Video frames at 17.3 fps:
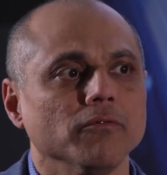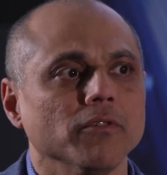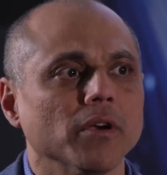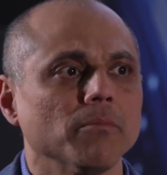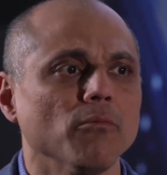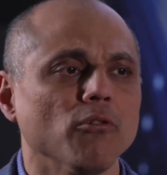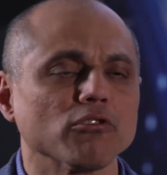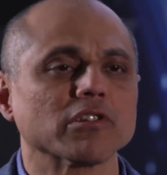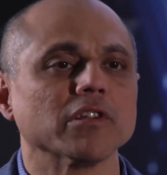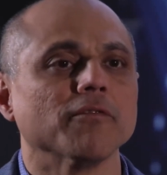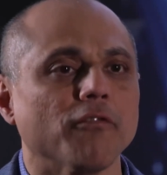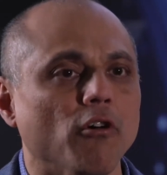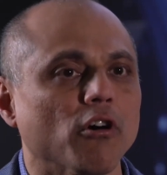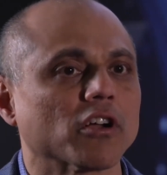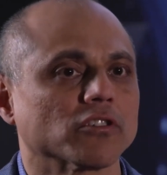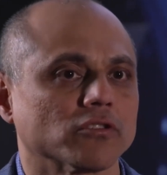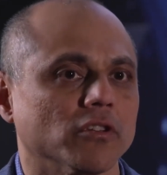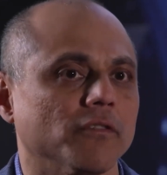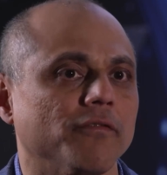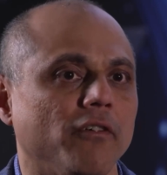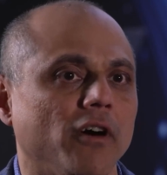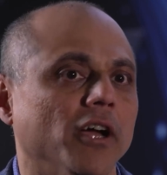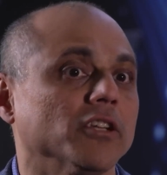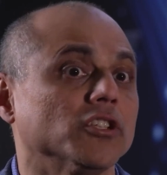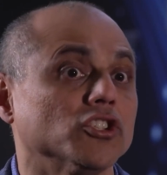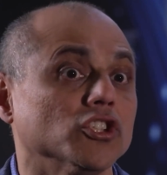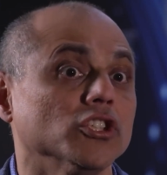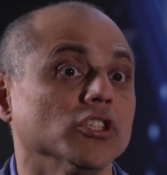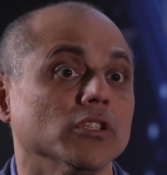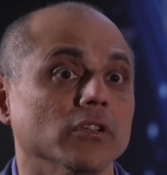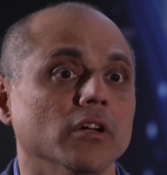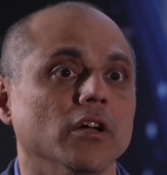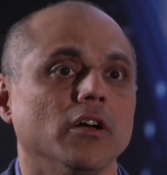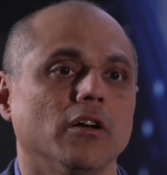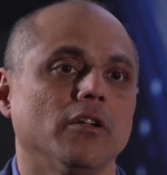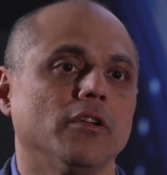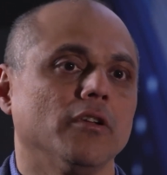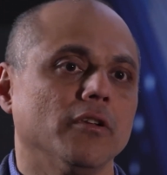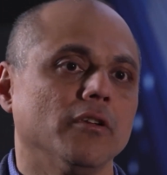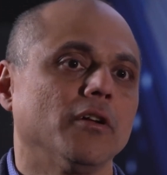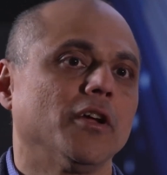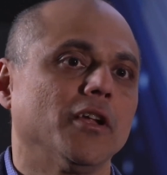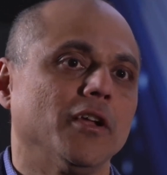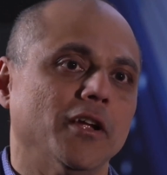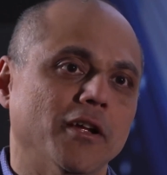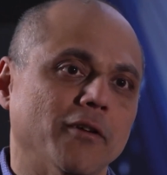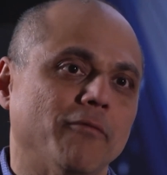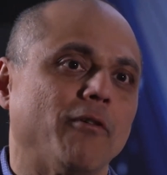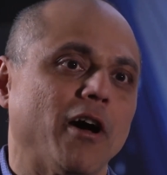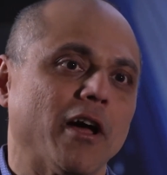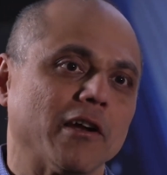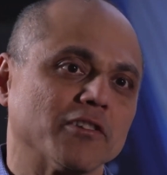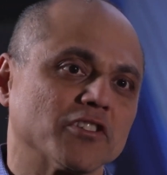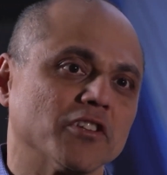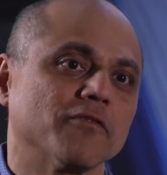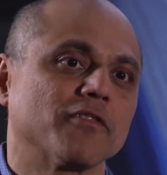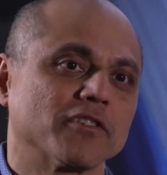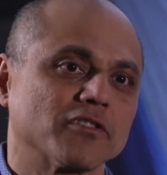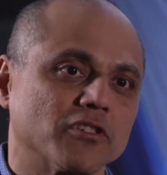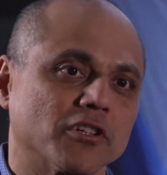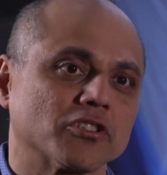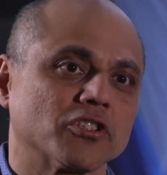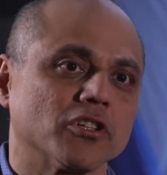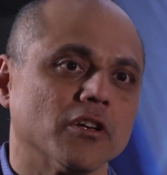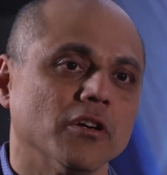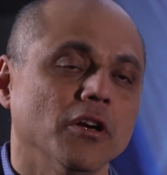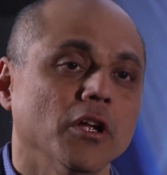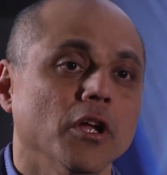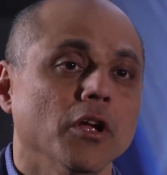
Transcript: We're mostly focused on 5G uh, wireless infrastructure.